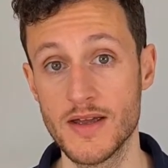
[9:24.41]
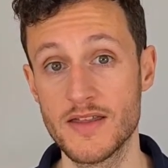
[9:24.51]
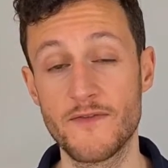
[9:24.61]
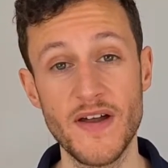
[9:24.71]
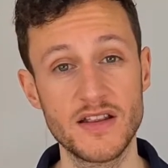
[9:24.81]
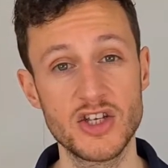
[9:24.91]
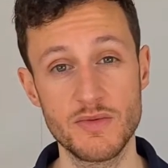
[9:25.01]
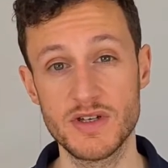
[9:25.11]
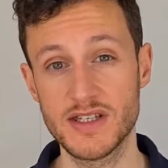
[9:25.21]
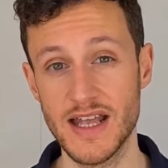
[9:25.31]
the fact that she
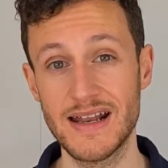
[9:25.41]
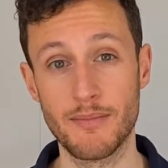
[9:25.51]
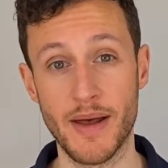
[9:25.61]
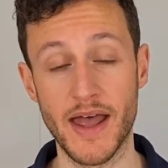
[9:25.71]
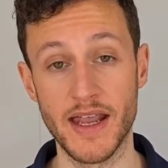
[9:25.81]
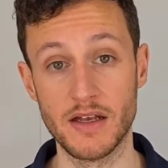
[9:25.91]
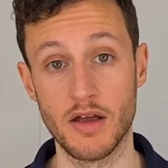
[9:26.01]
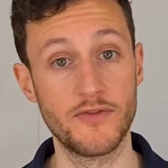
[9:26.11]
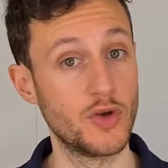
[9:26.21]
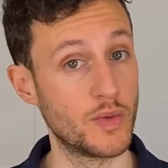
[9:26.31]
was still in pain a
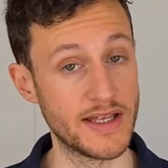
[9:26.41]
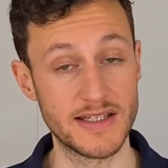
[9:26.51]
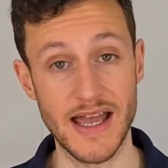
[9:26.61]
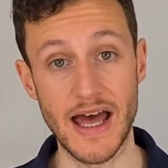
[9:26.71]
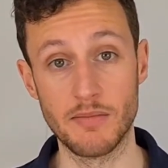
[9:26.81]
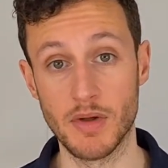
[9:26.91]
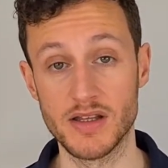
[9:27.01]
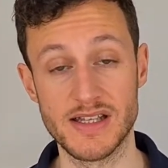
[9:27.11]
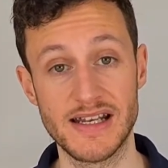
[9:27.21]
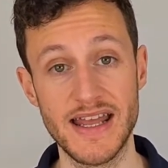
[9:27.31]
few weeks and
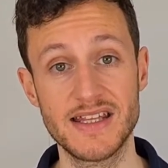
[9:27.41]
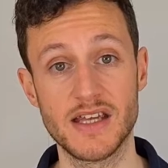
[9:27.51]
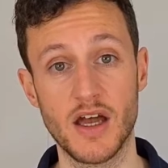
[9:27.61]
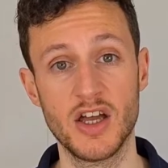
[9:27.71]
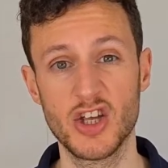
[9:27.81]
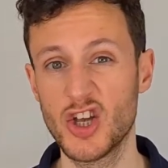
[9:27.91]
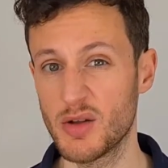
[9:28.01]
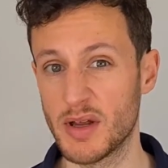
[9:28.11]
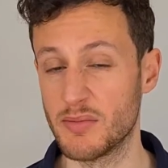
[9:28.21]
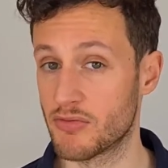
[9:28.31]
months later could
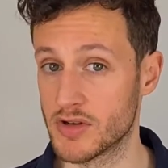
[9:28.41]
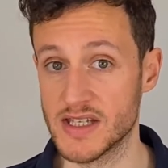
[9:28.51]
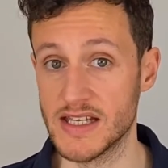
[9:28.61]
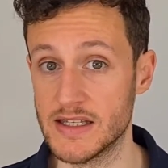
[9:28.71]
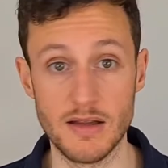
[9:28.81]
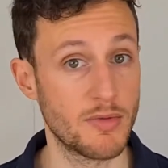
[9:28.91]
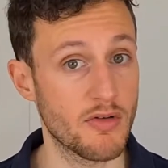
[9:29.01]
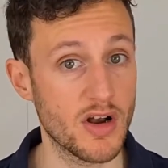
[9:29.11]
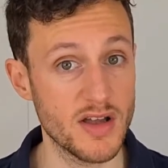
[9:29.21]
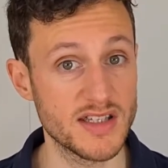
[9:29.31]
have been pretty
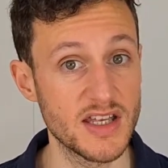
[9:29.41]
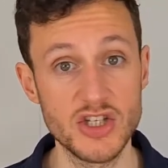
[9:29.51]
demoralising.